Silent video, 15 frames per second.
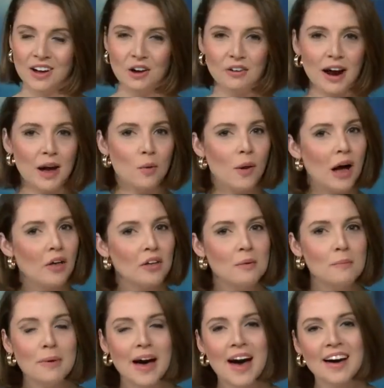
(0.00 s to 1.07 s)
All right,
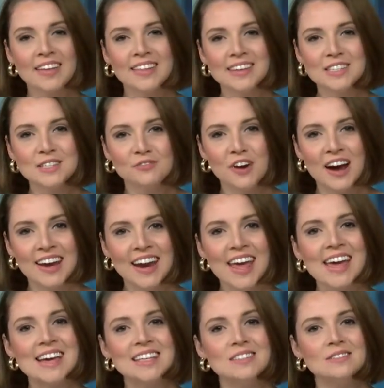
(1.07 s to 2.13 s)
welcome back. This
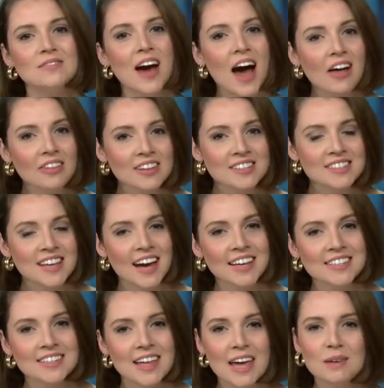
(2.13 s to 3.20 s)
Friday is
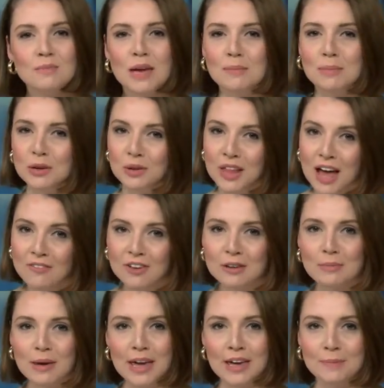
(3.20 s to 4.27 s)
Valentine's Day. Maybe you love
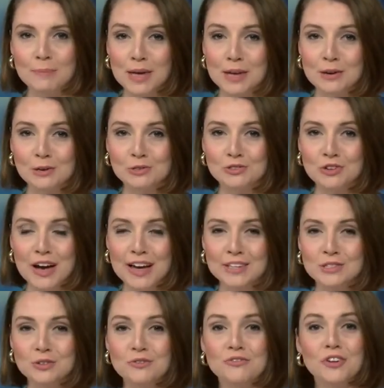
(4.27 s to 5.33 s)
it, maybe you're trying
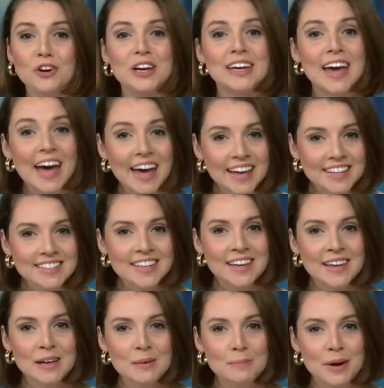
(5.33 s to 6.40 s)
to forget,
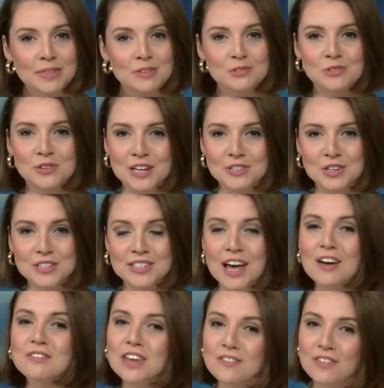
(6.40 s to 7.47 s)
but the traditions
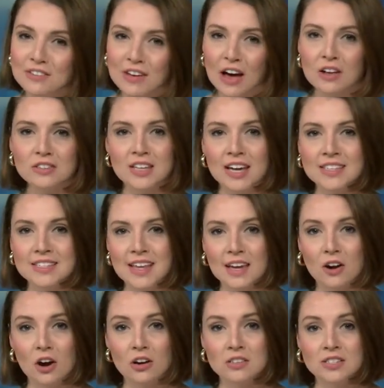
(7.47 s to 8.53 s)
of giving Valentine's Day
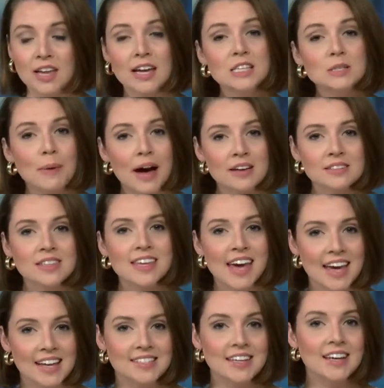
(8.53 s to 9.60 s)
cards dates back to the
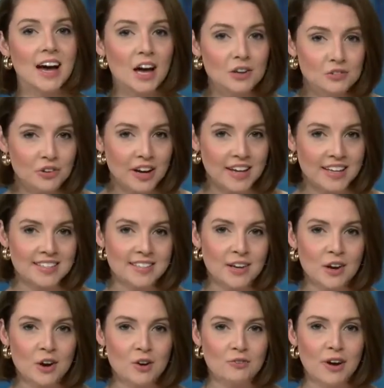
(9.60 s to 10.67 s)
1800s.
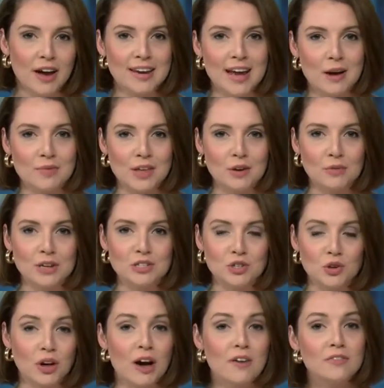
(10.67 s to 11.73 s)
Right now, the
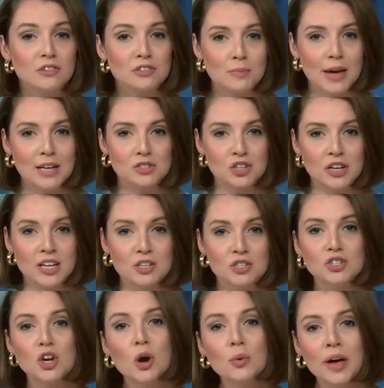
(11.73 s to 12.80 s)
original governor's mansion is
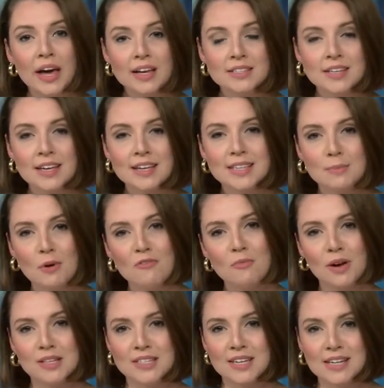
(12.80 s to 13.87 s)
showcasing some of
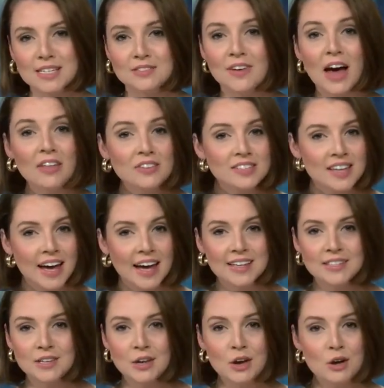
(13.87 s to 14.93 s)
Montana's
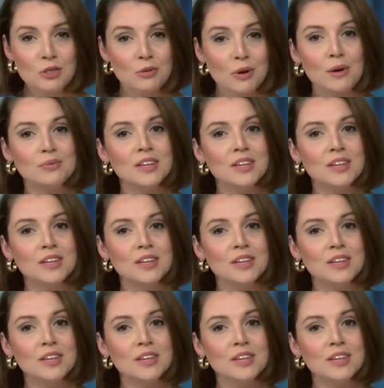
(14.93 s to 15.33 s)
Valentines throughout the